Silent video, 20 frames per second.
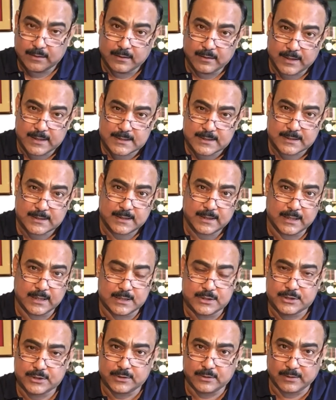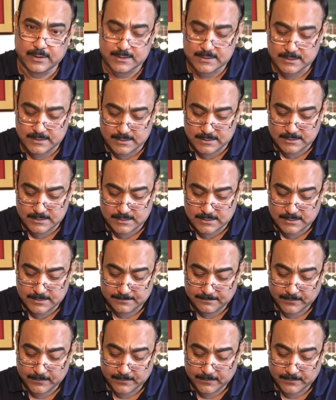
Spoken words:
risk insurances.